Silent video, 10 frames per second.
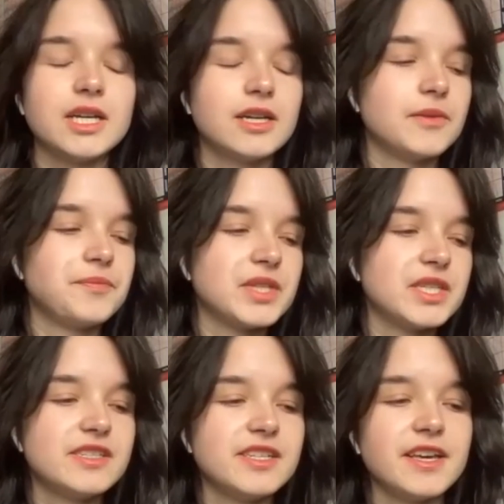
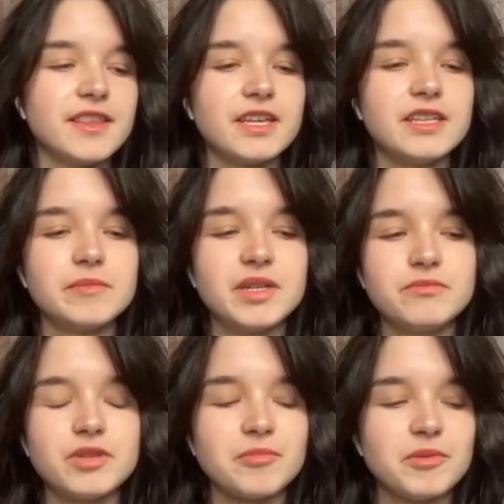I think the
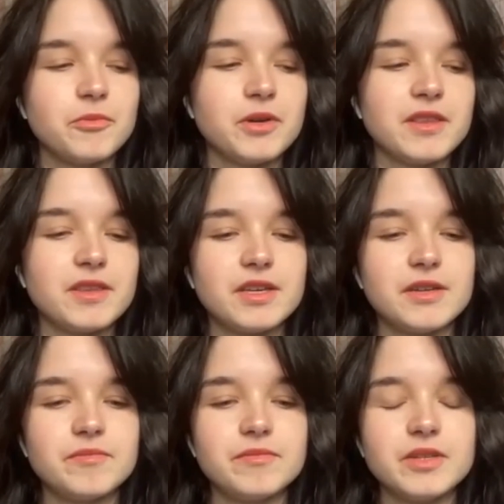main problem with
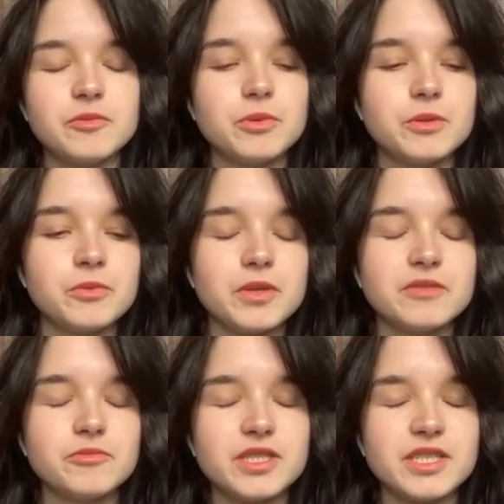
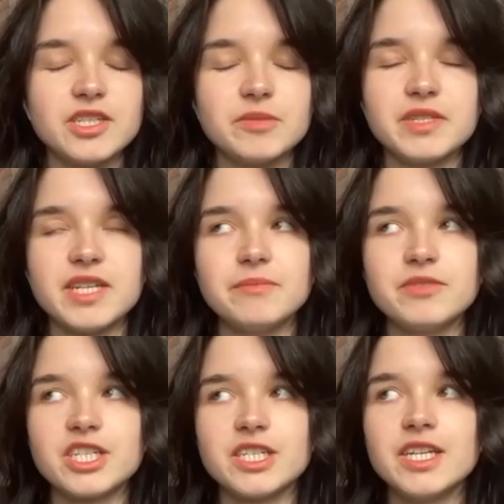such a
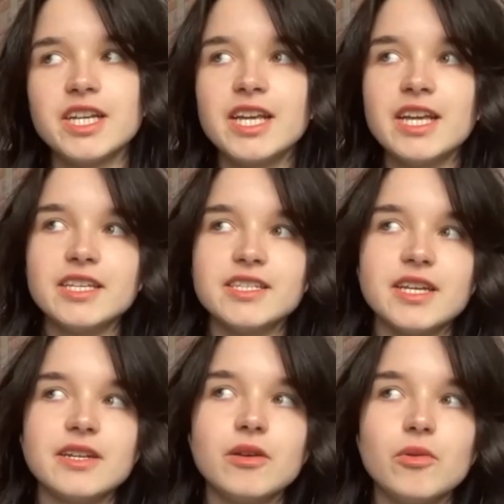perception is
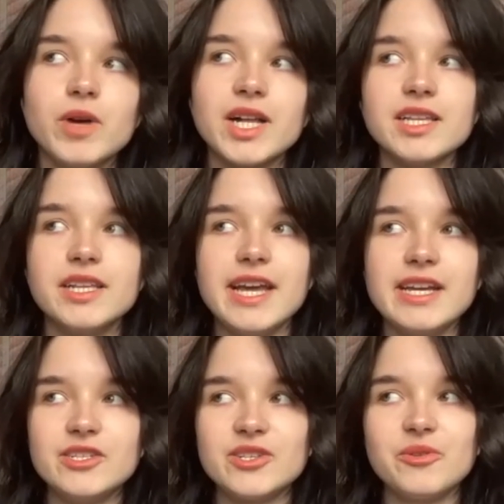that, well,
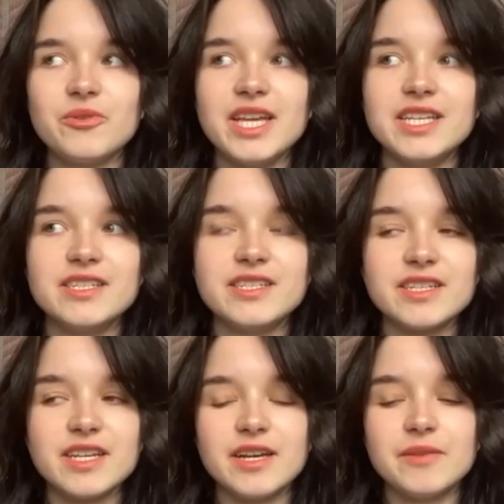NATO is
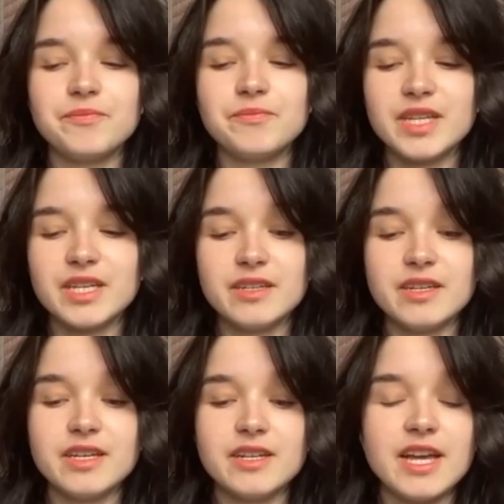
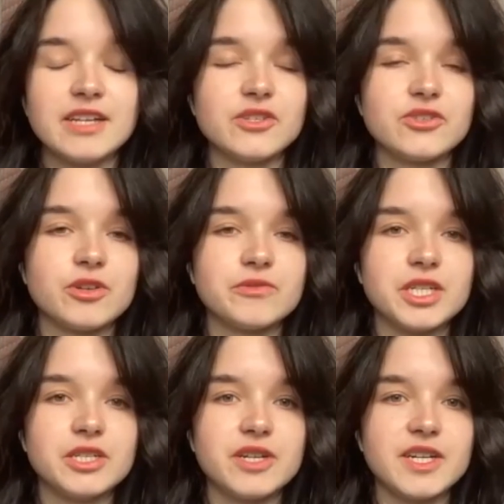it has a
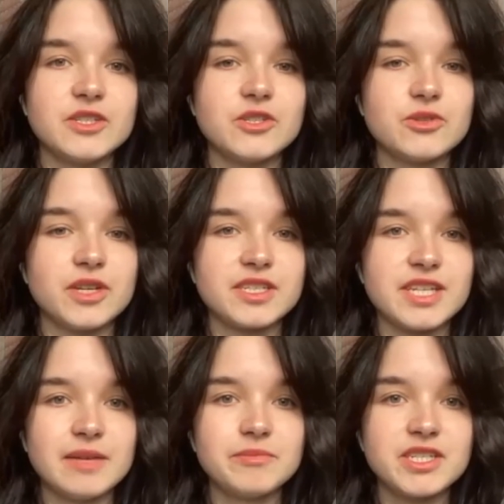sovereign right to
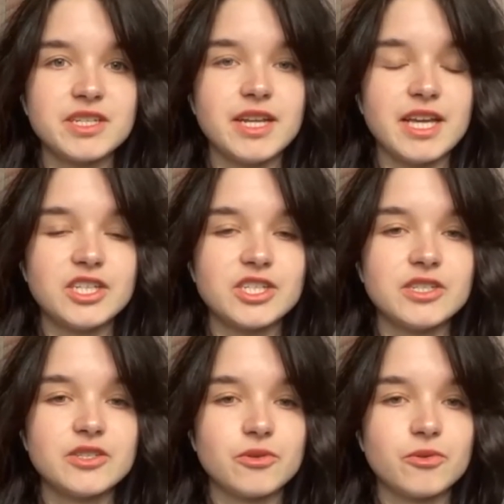accept
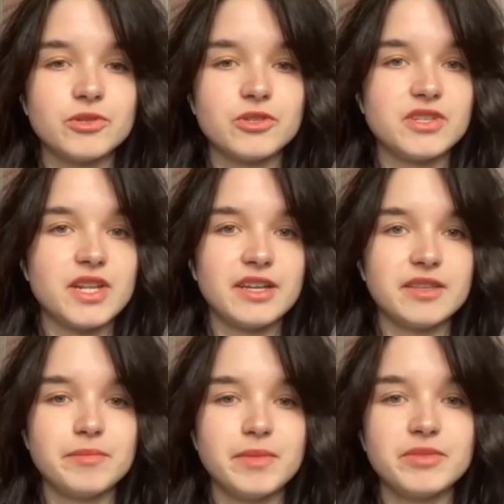nations or to deny
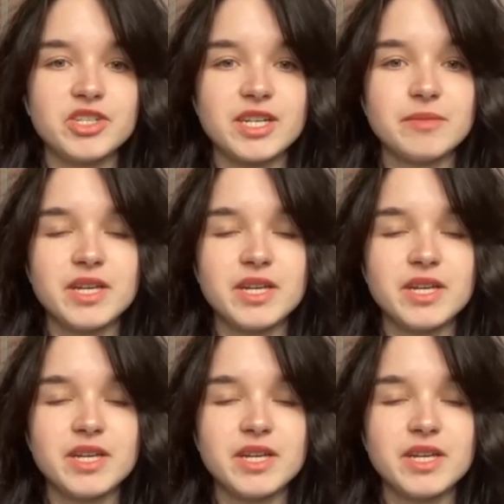them membership.